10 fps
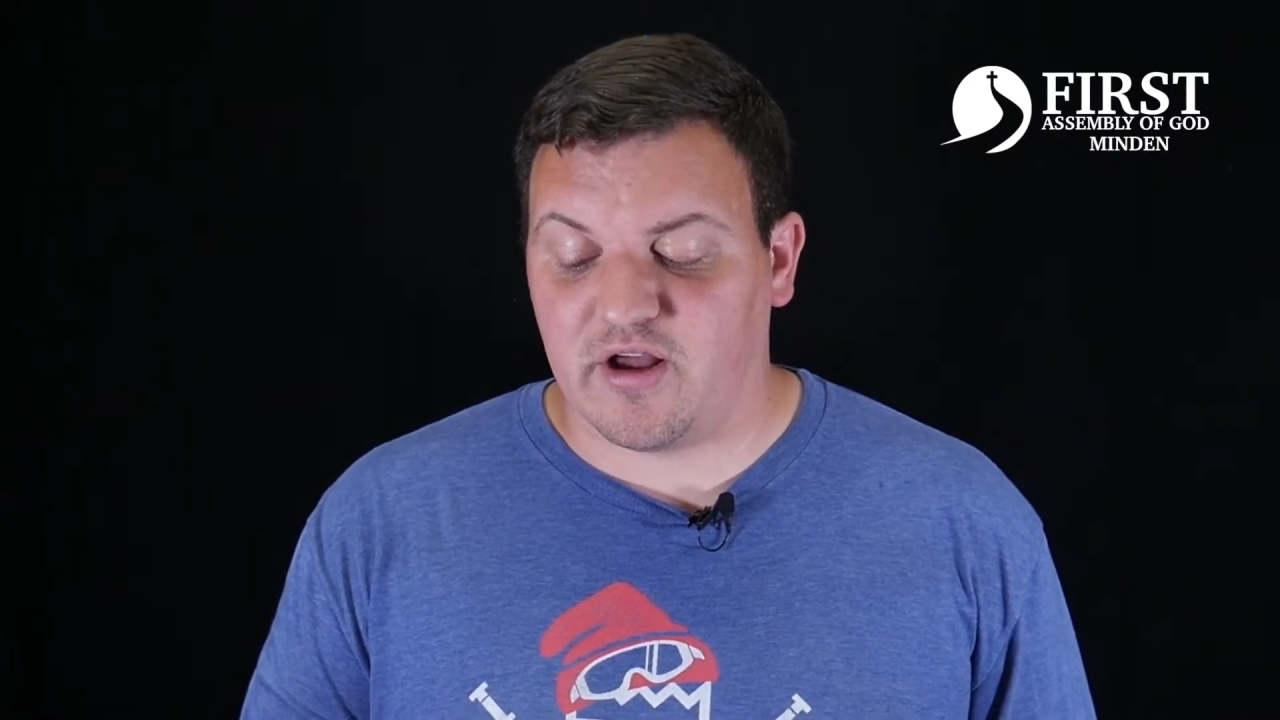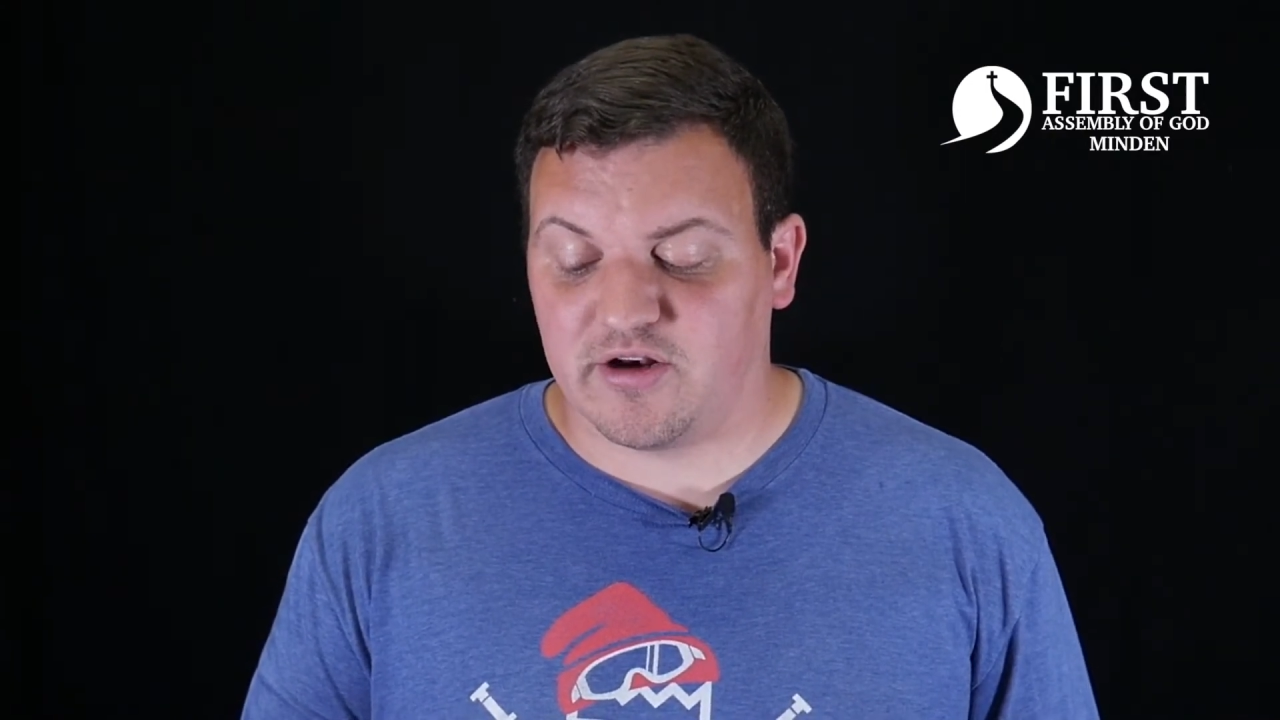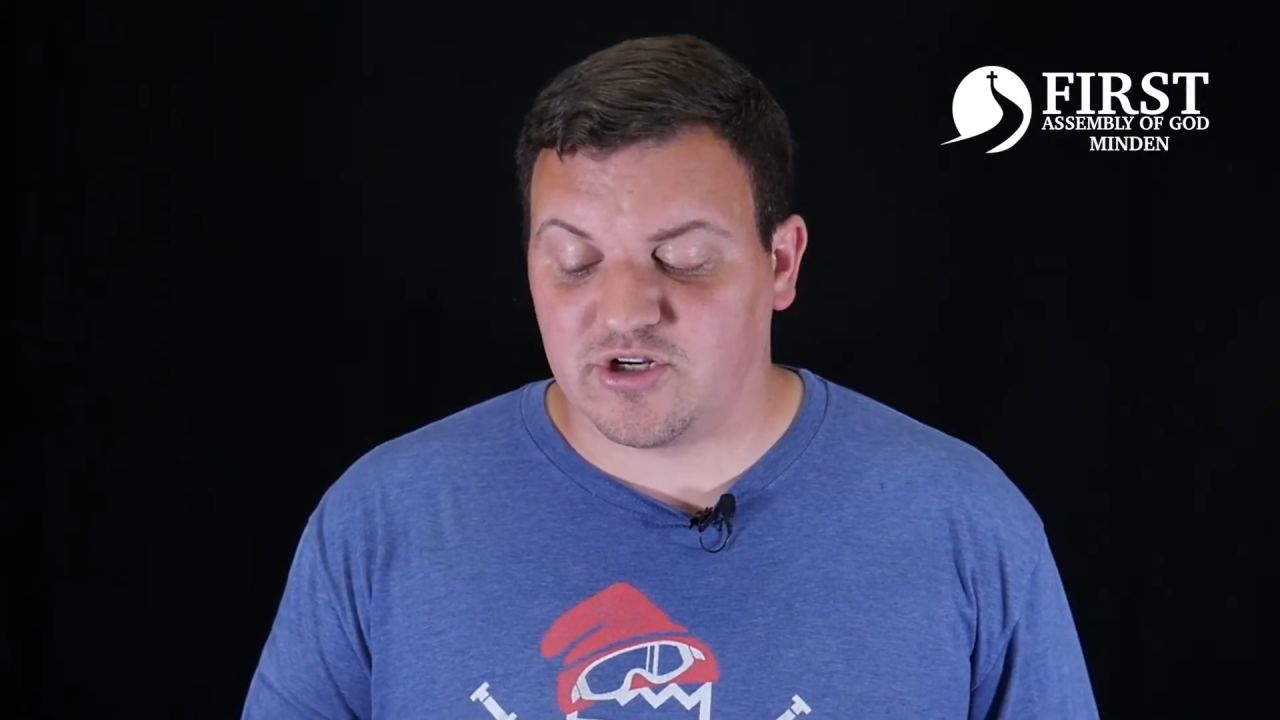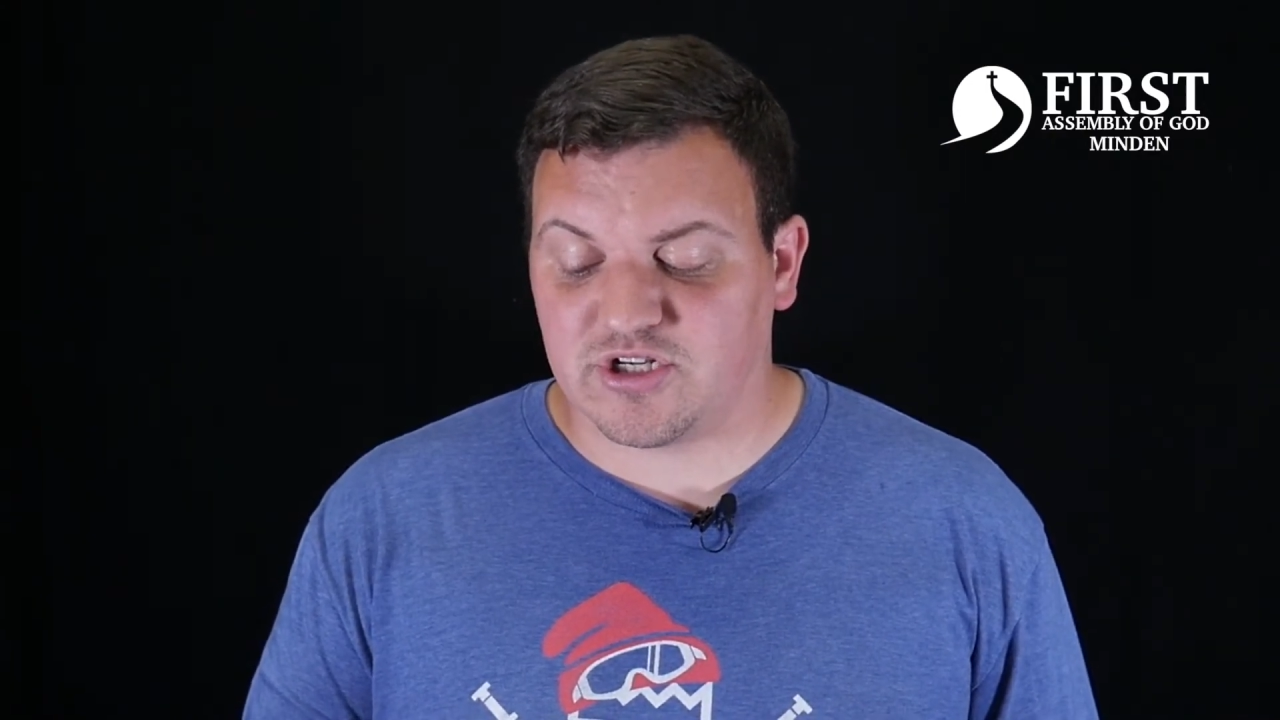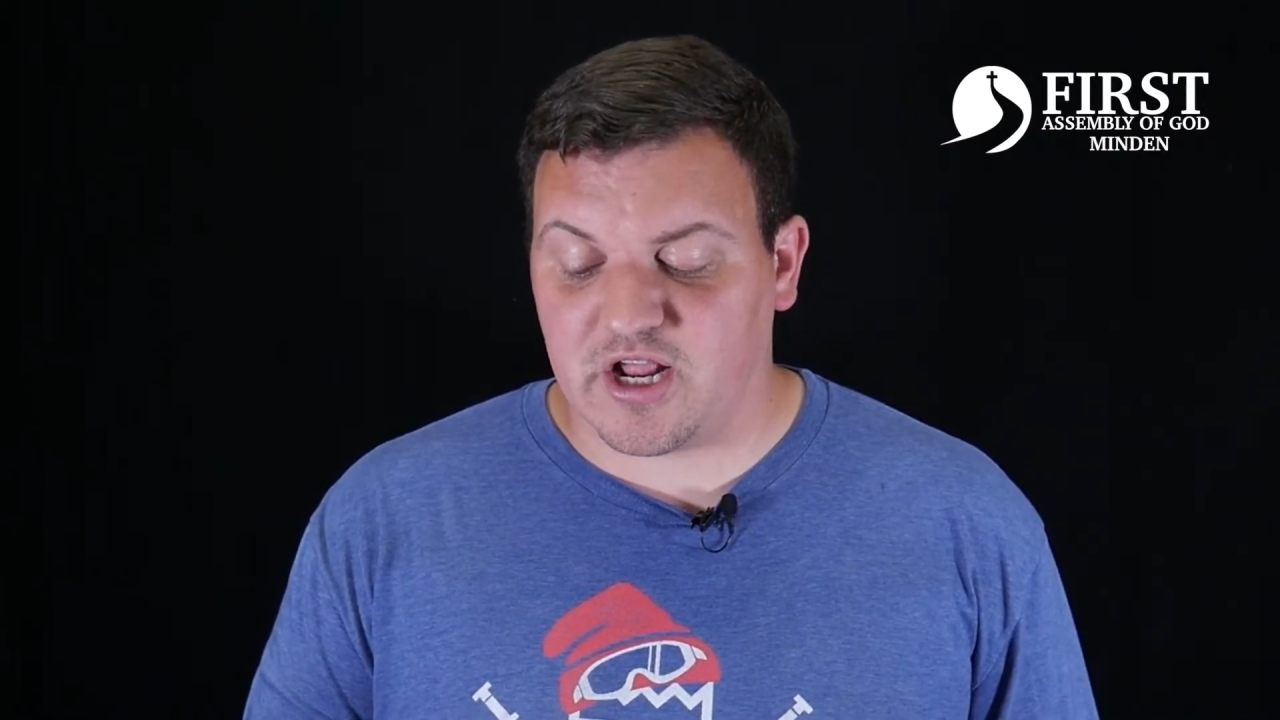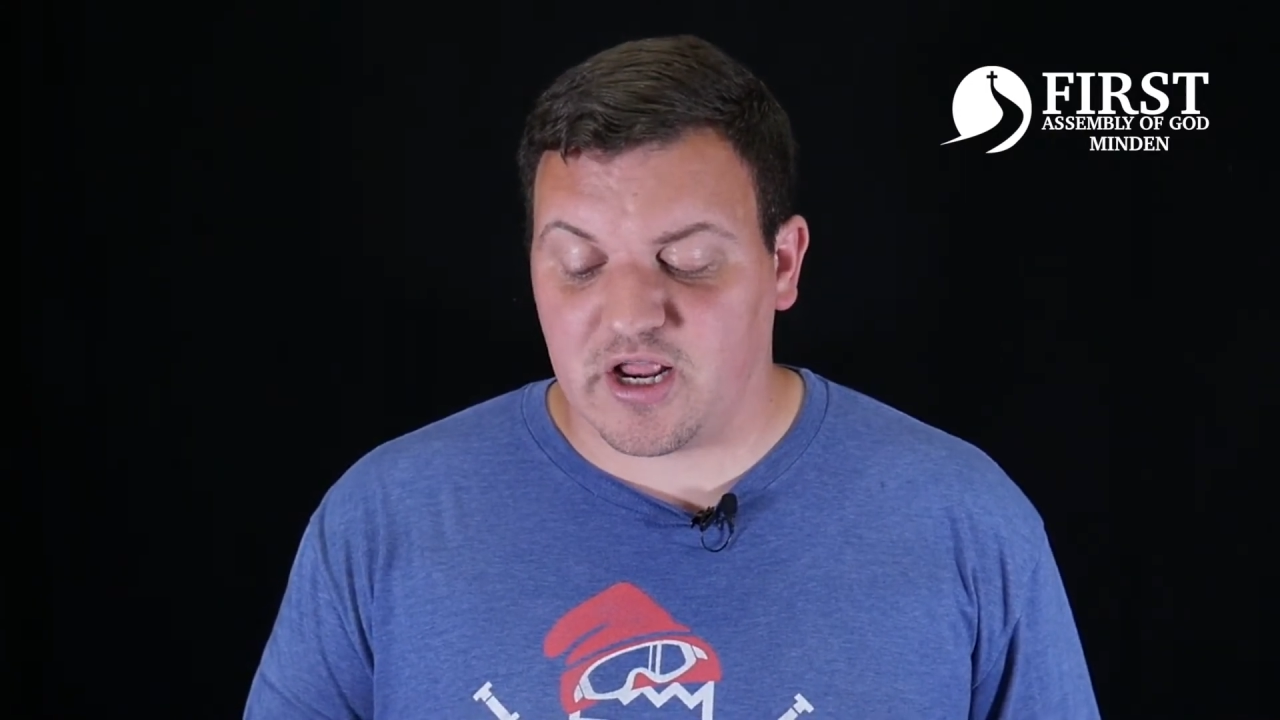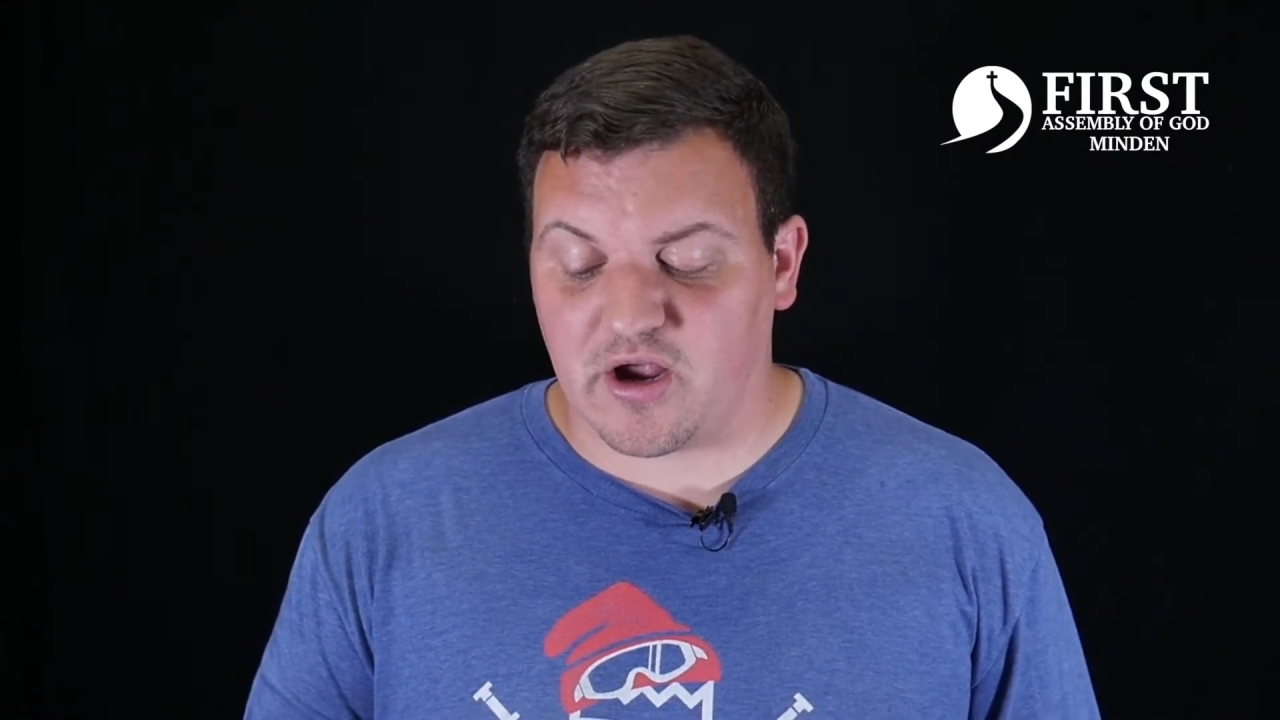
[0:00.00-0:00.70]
understanding